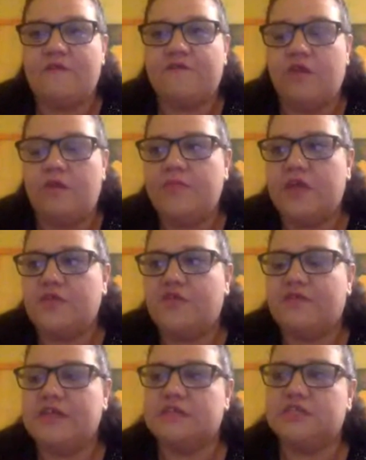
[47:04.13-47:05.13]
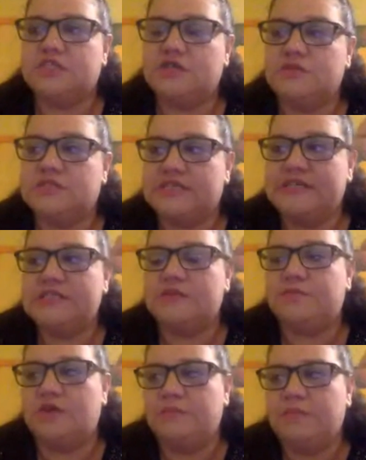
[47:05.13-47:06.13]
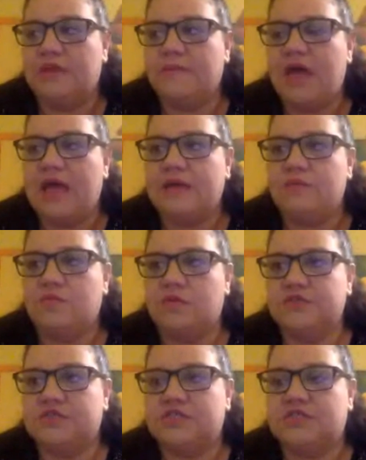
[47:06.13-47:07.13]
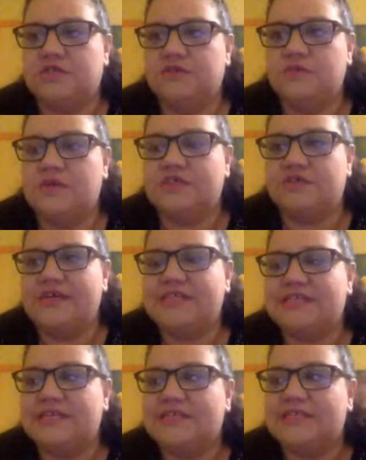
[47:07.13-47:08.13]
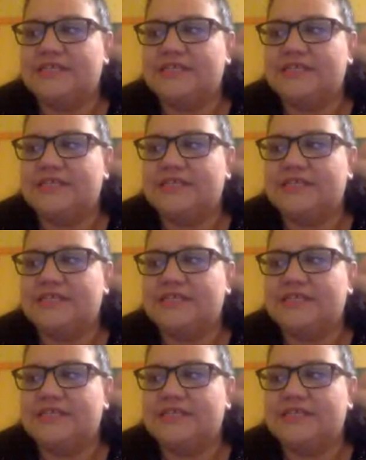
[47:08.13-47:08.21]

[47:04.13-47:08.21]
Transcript: from those fields who sees a problem and wants to address it.